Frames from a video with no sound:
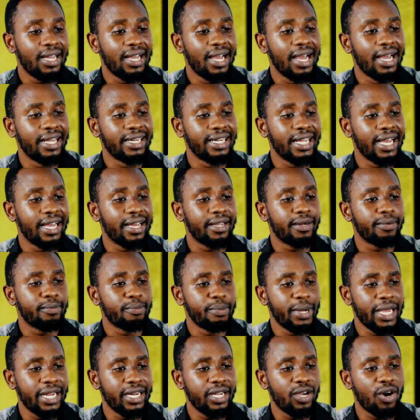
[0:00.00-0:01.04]
and then
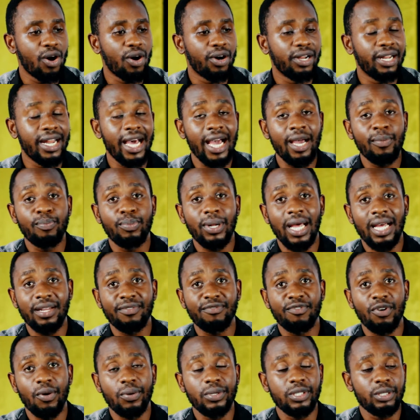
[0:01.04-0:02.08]
many online
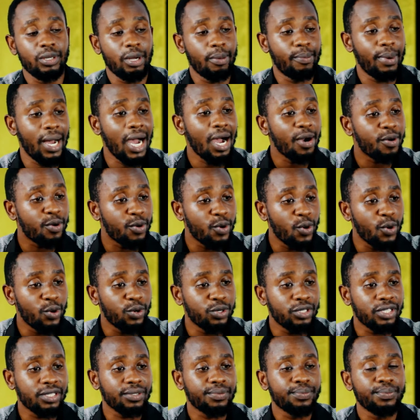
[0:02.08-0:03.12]
platforms, the
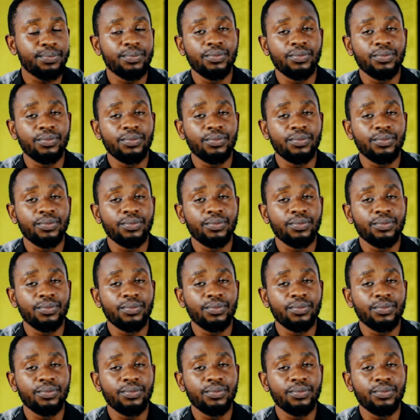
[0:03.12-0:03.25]
barcode,